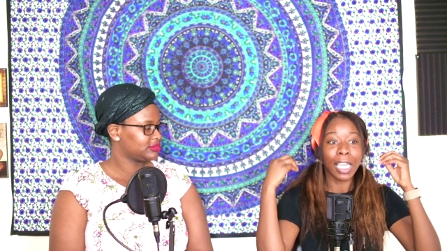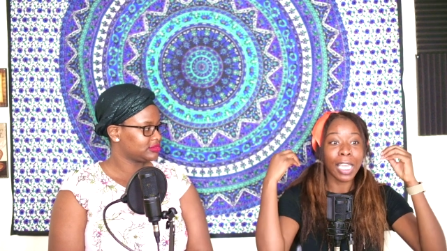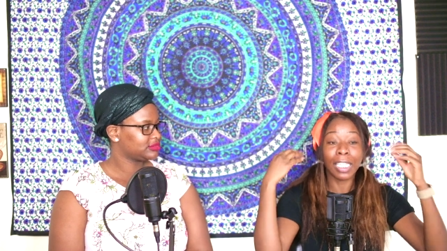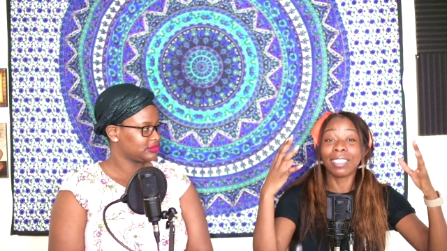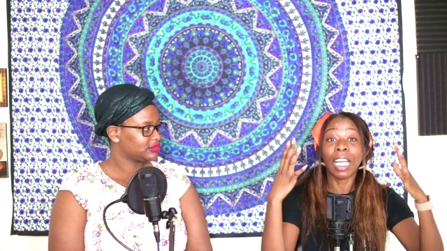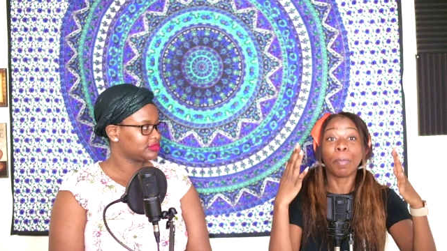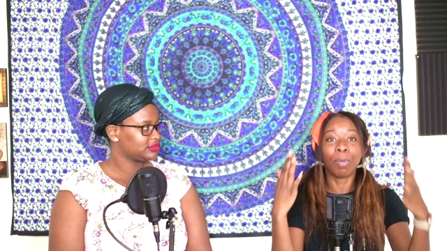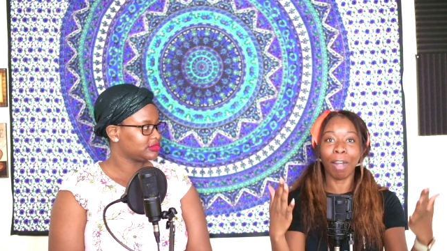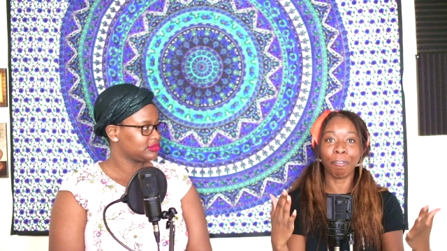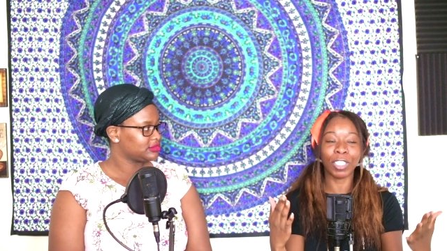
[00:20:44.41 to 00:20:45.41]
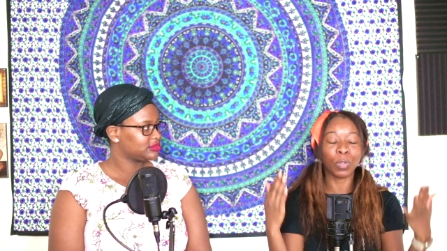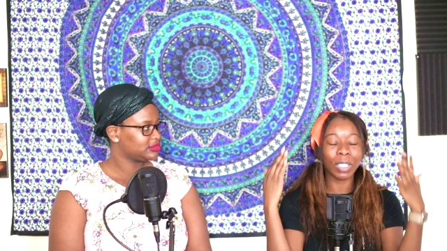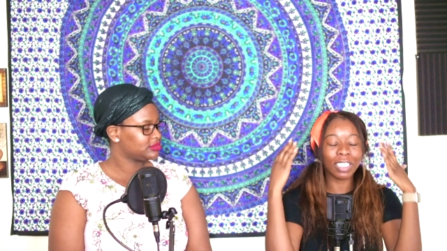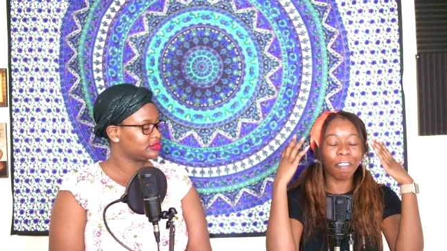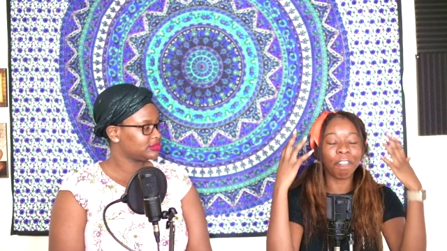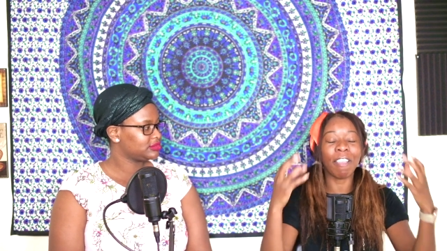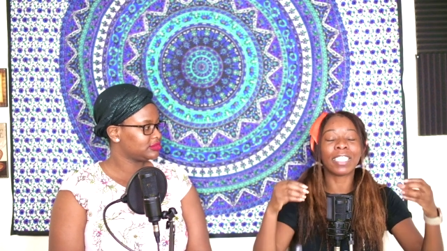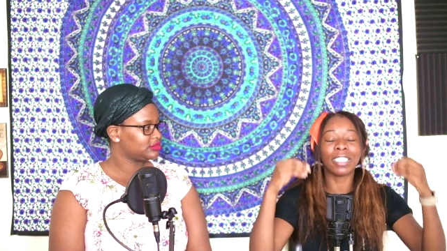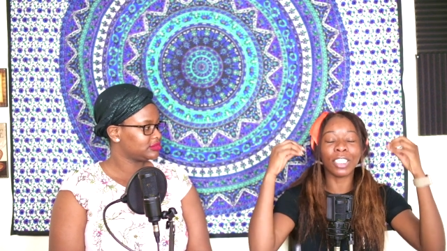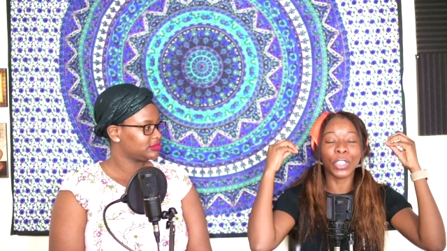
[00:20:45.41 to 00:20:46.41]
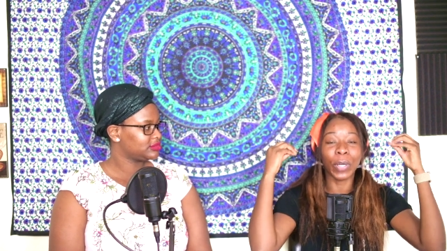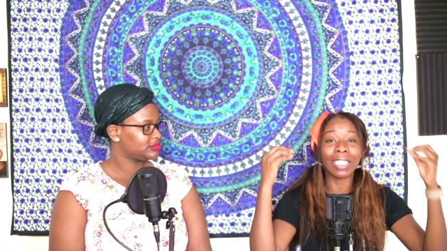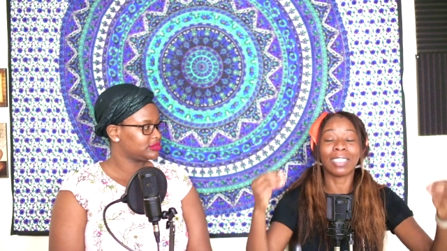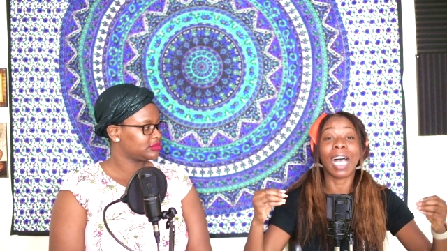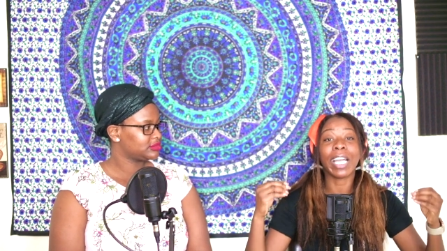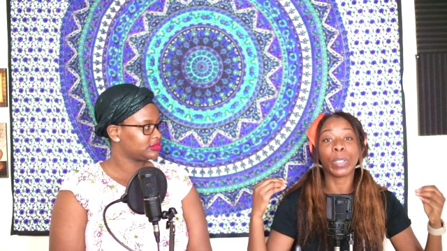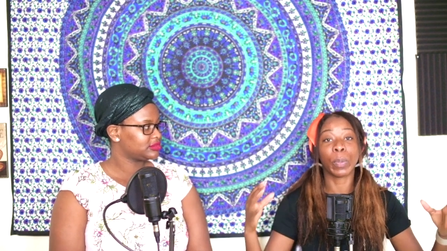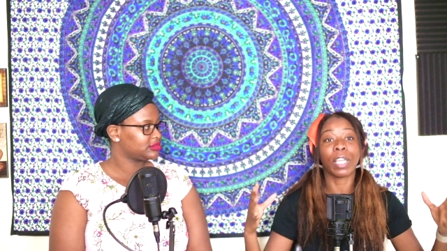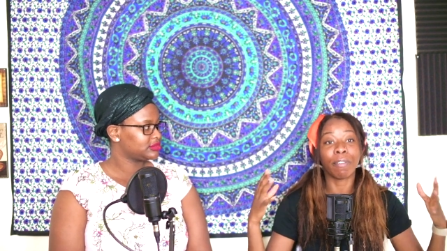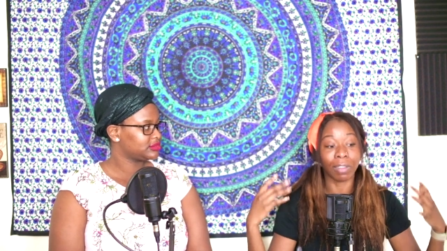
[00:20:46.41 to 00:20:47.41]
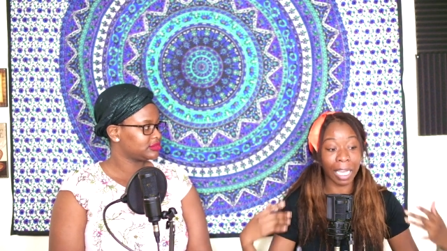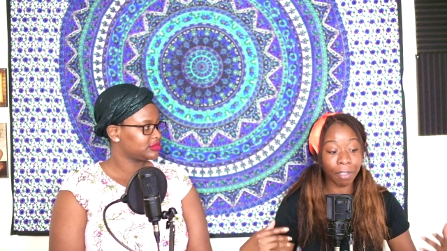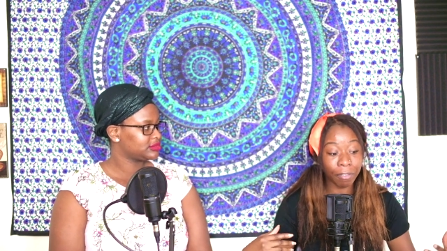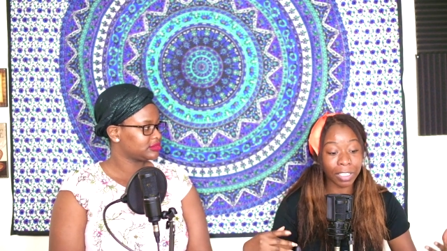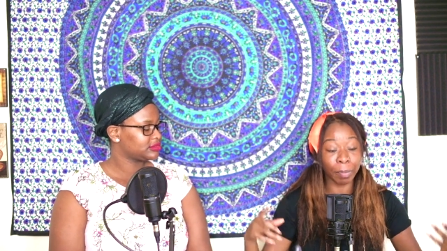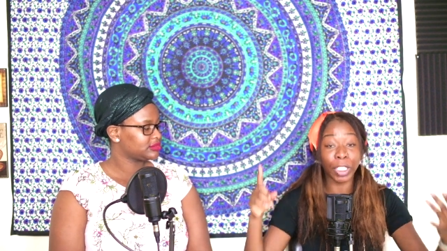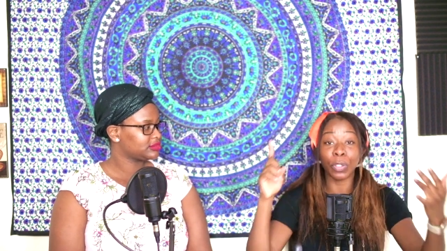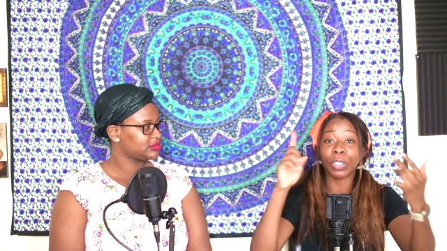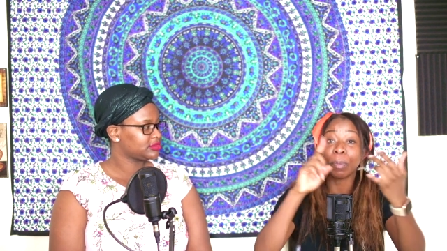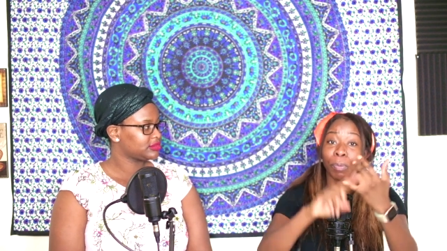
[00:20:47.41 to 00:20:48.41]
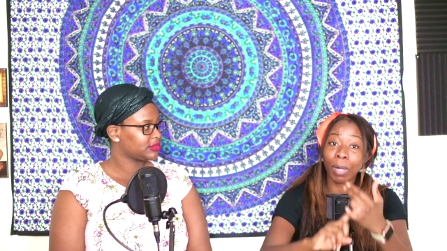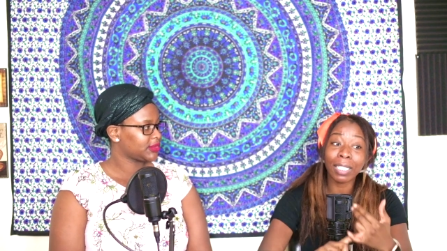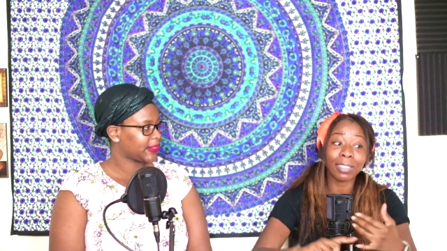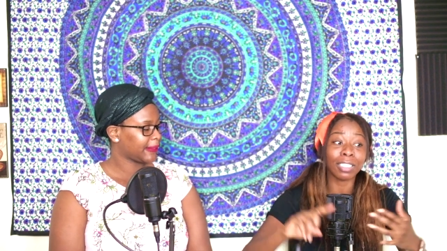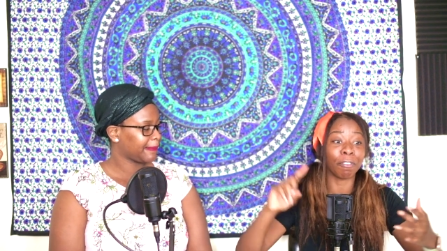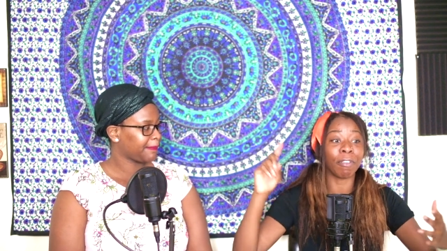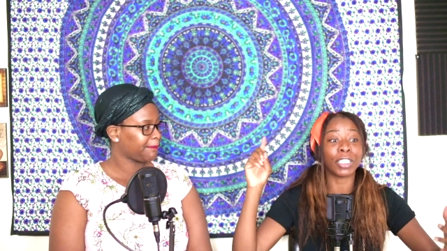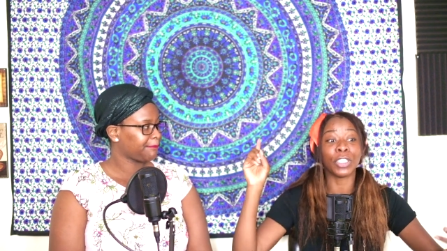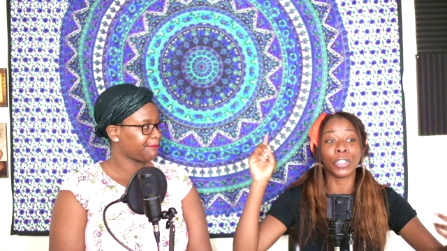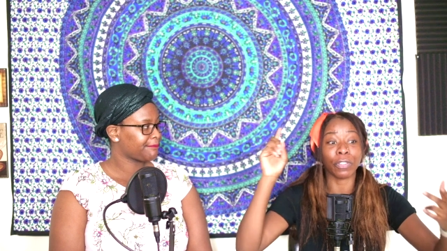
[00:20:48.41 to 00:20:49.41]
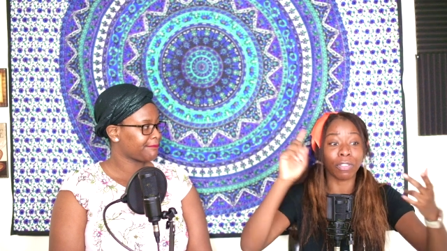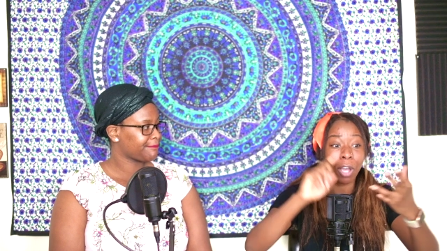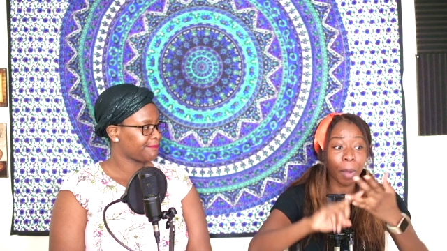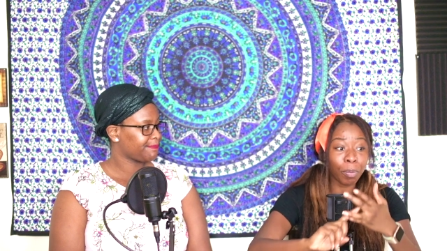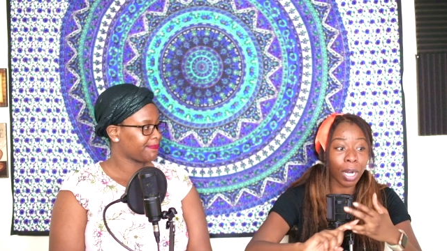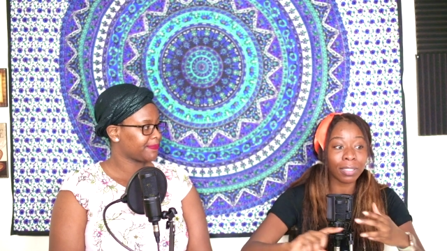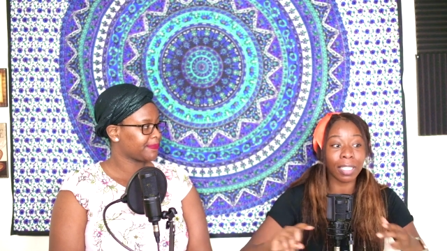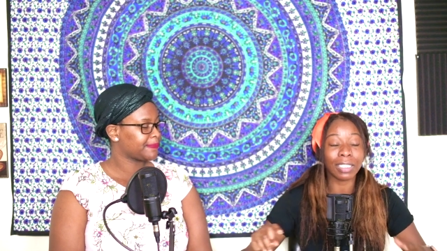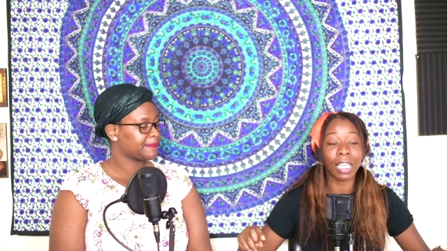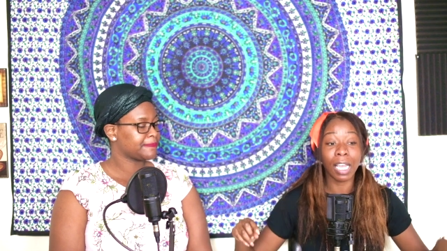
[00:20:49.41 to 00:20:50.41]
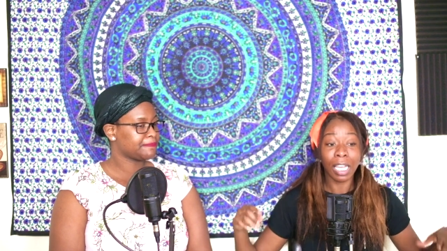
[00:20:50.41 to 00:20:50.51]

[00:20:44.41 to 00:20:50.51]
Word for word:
Speaker 1: it's not a preference when it's mm-hmm. affecting your entire way of life. It's making you depressed. It's affecting your thought process.